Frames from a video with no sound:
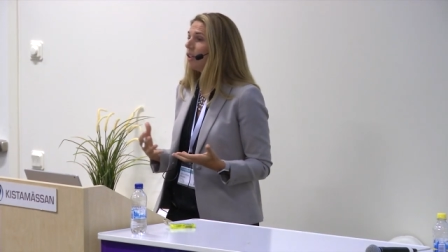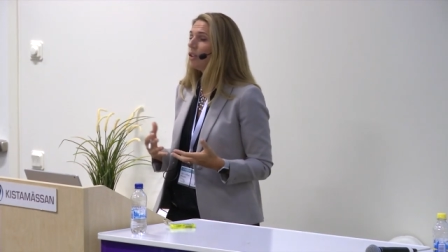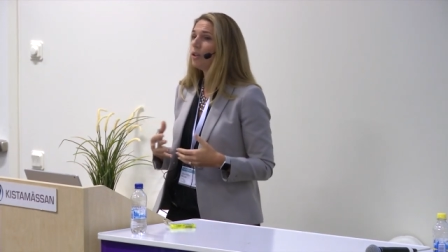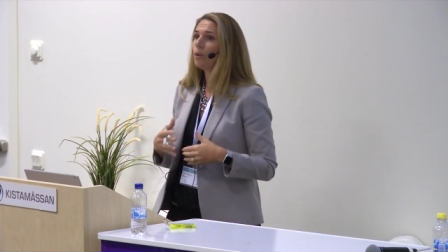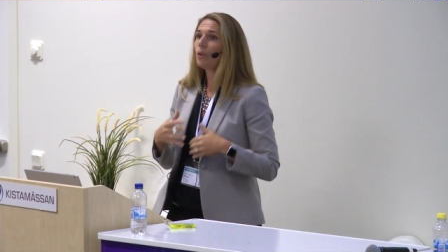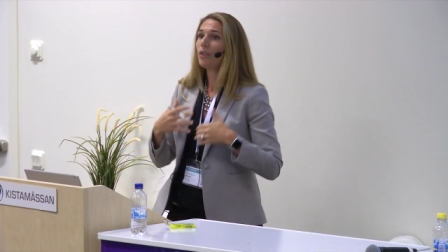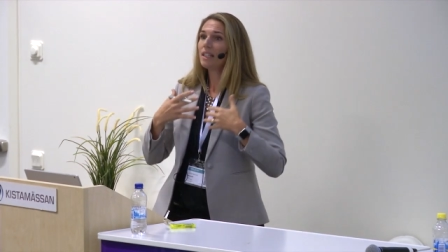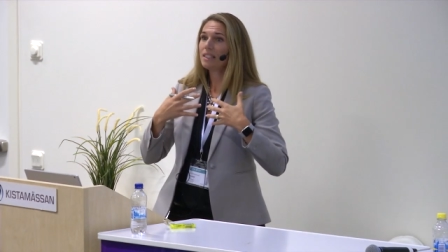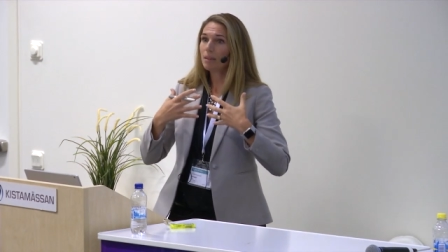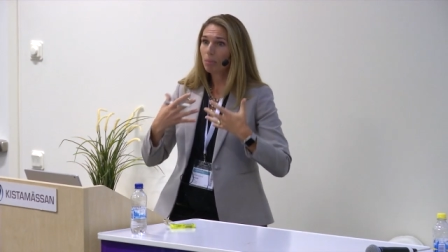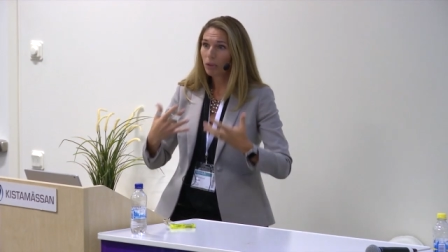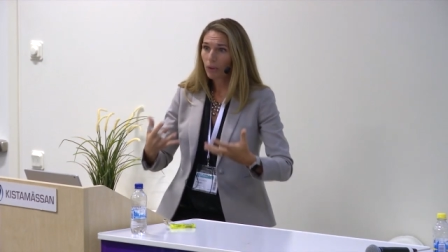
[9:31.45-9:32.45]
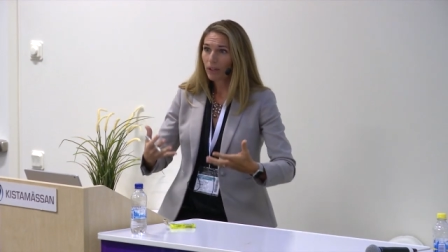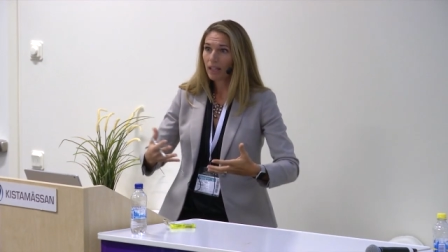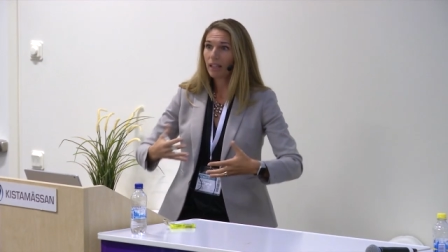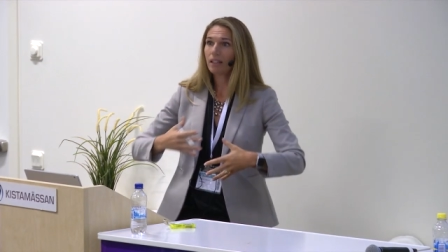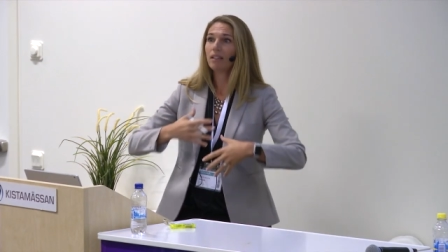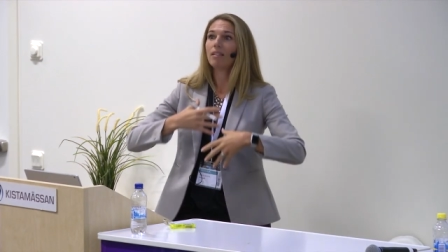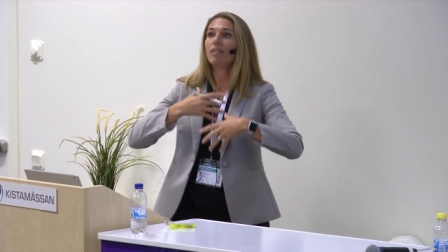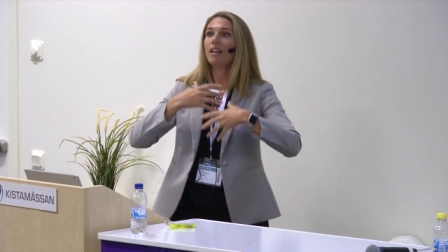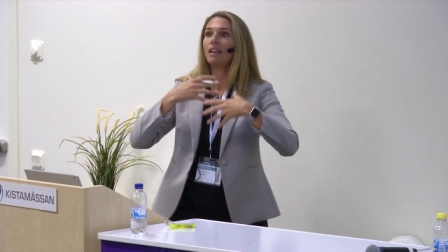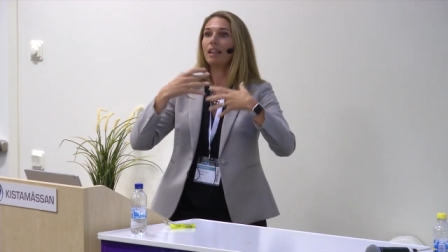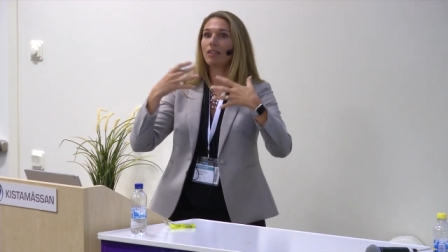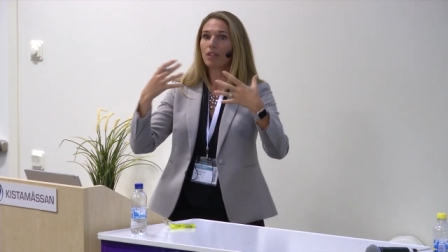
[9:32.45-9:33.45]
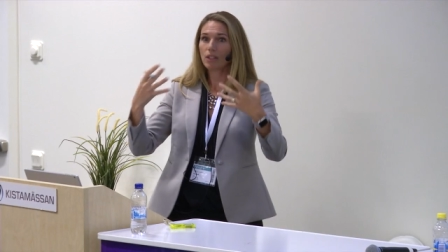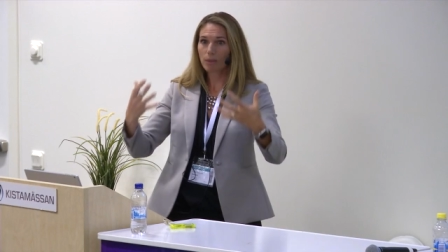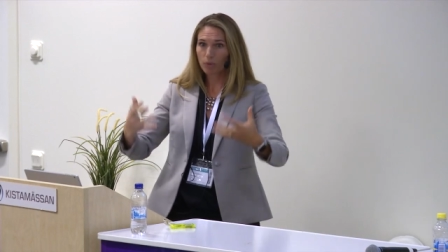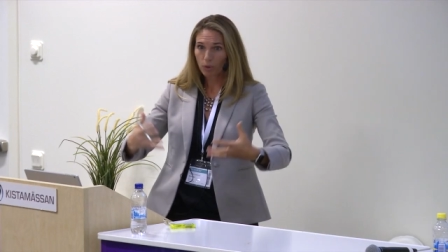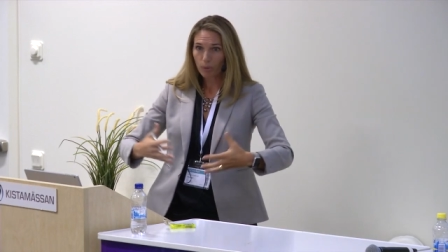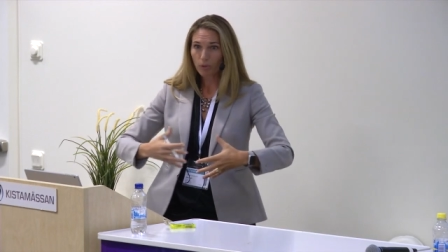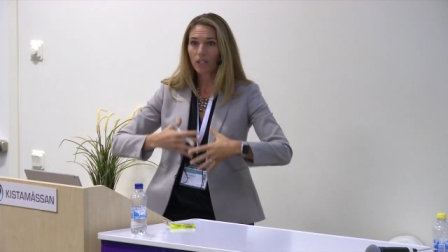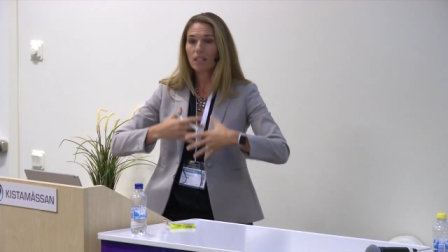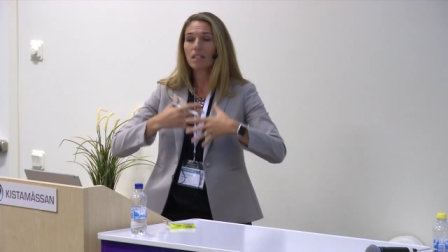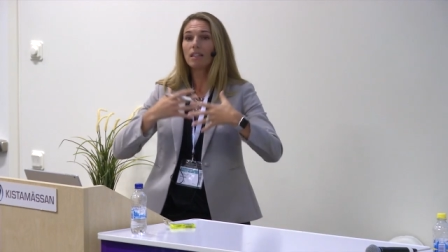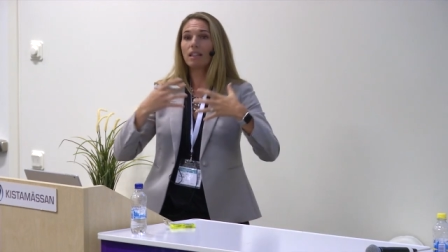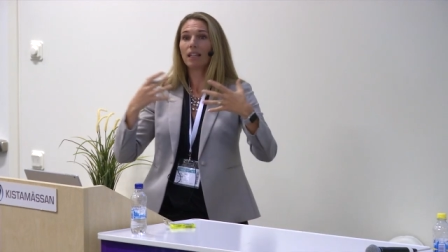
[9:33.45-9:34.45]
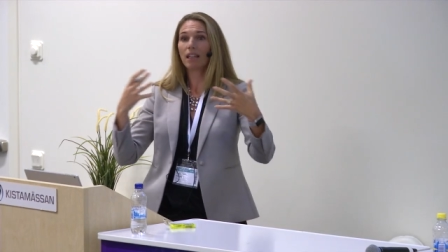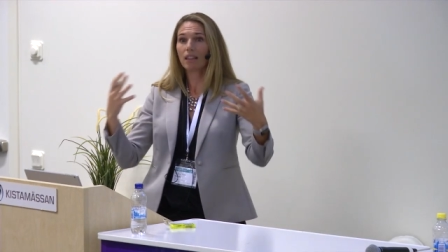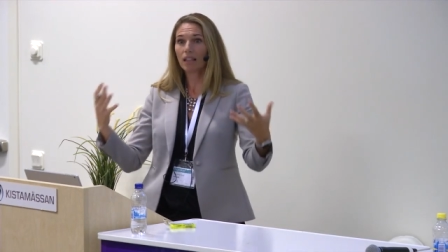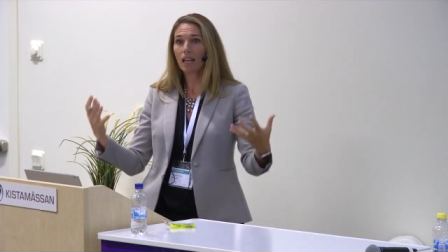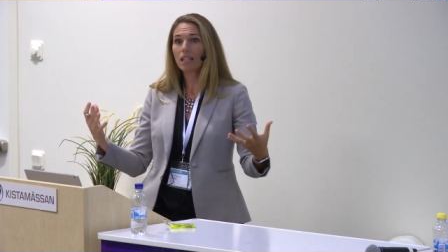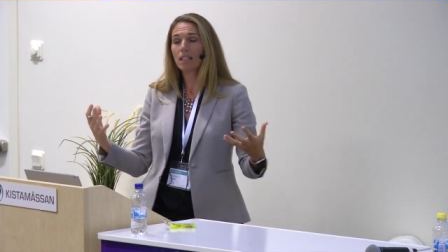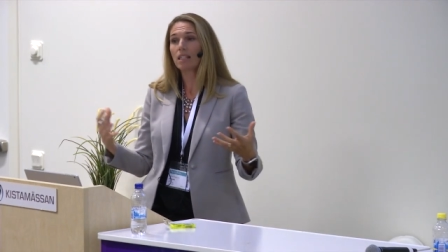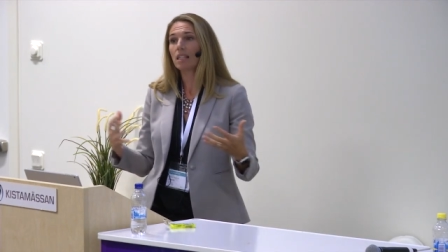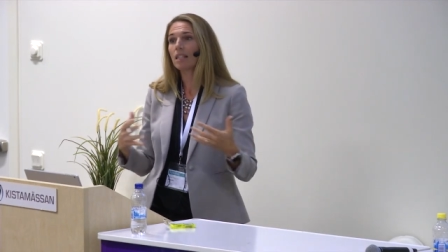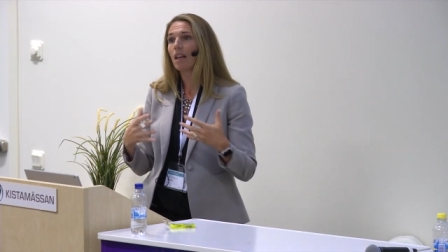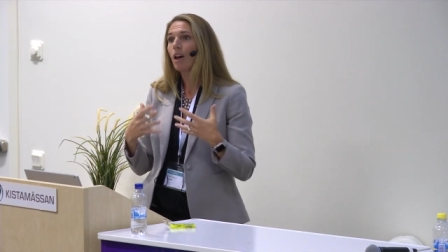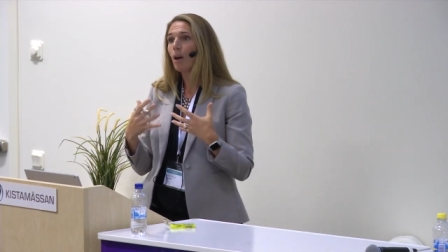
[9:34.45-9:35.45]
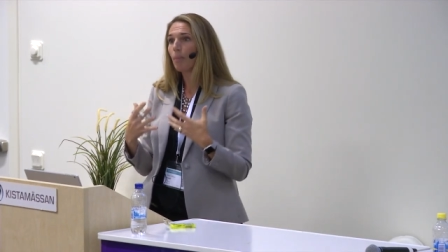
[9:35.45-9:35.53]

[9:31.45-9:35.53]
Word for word: You know, they deploy it, they get the subscriptions, they get the licenses,